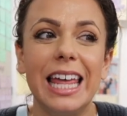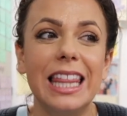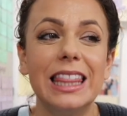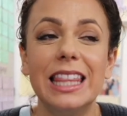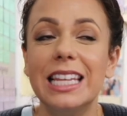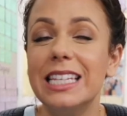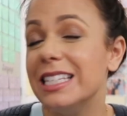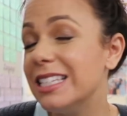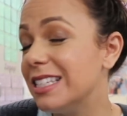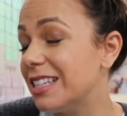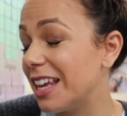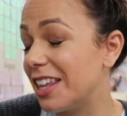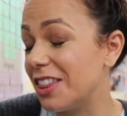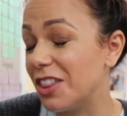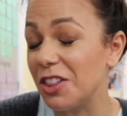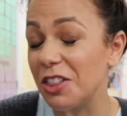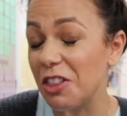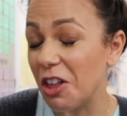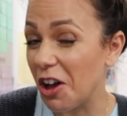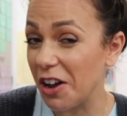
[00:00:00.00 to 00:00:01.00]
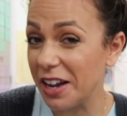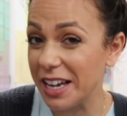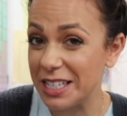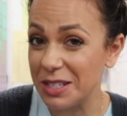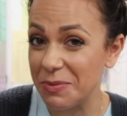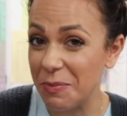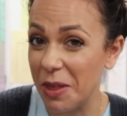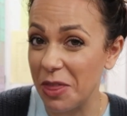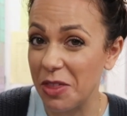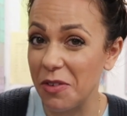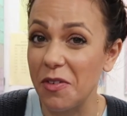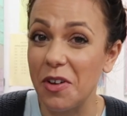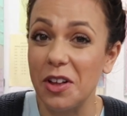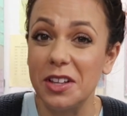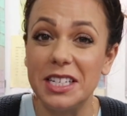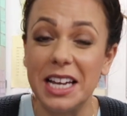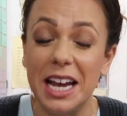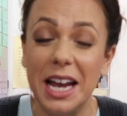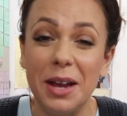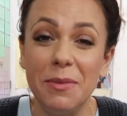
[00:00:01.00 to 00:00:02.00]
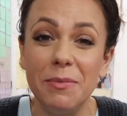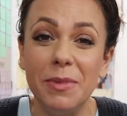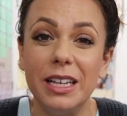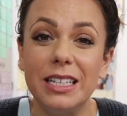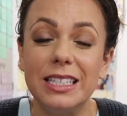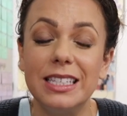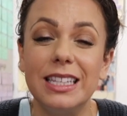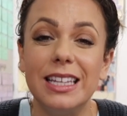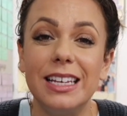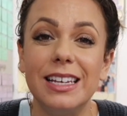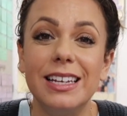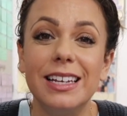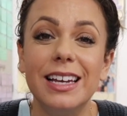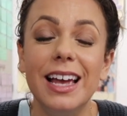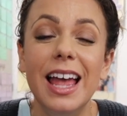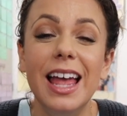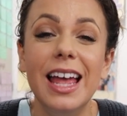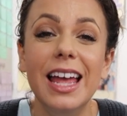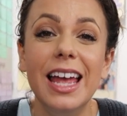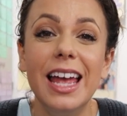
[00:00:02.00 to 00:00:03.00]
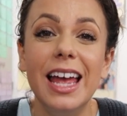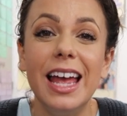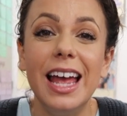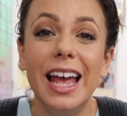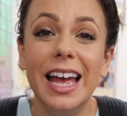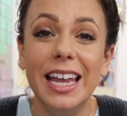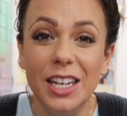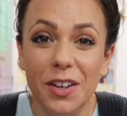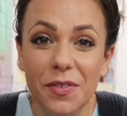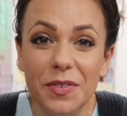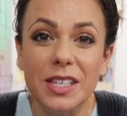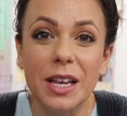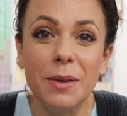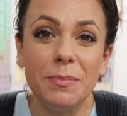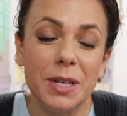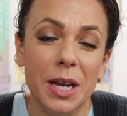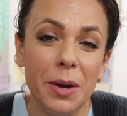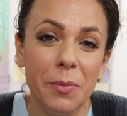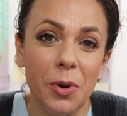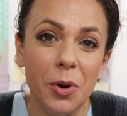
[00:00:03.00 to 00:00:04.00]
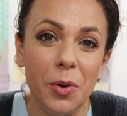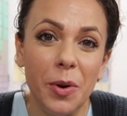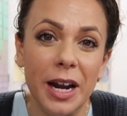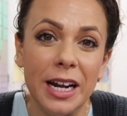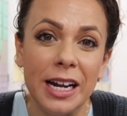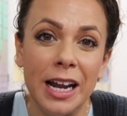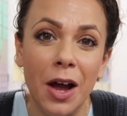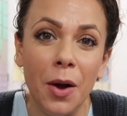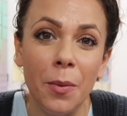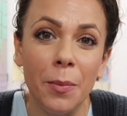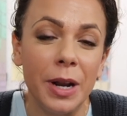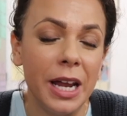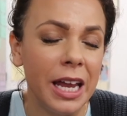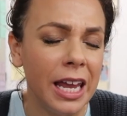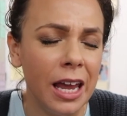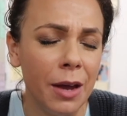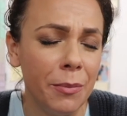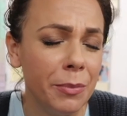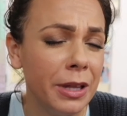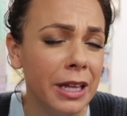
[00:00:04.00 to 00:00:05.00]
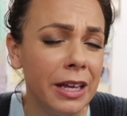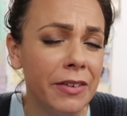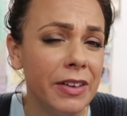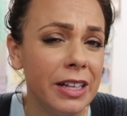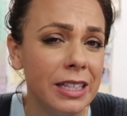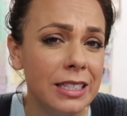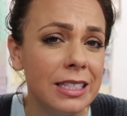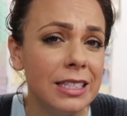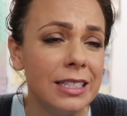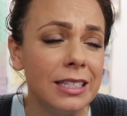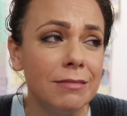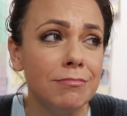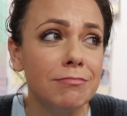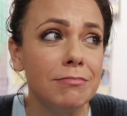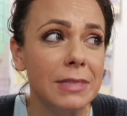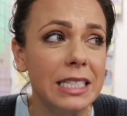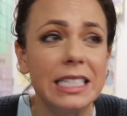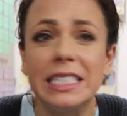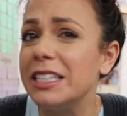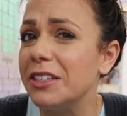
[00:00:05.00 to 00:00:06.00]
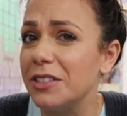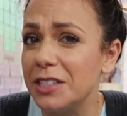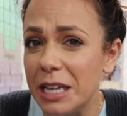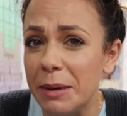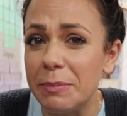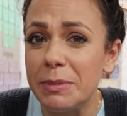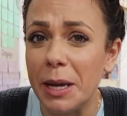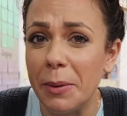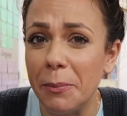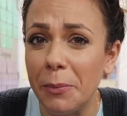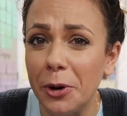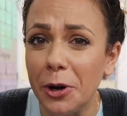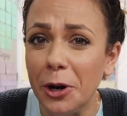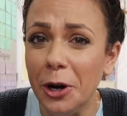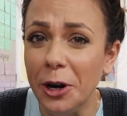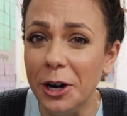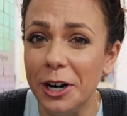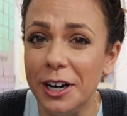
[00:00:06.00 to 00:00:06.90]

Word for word: This is like the longest month of all time. It's the end of September right now, but I can't believe it's still September.